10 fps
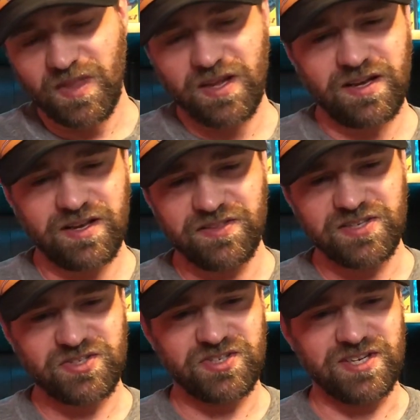Uh,
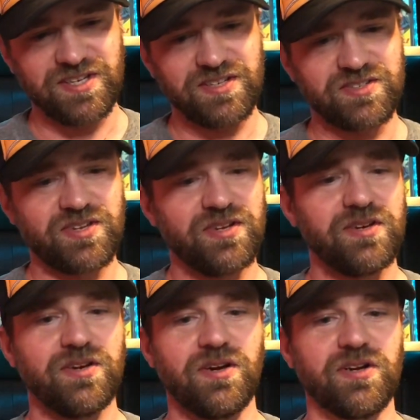this is
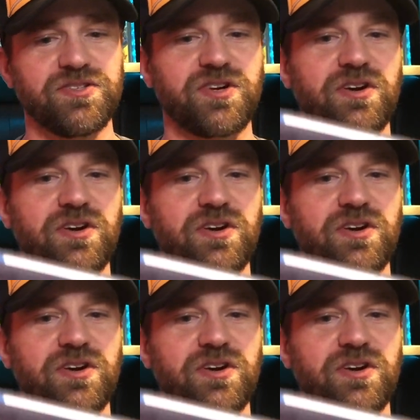All Star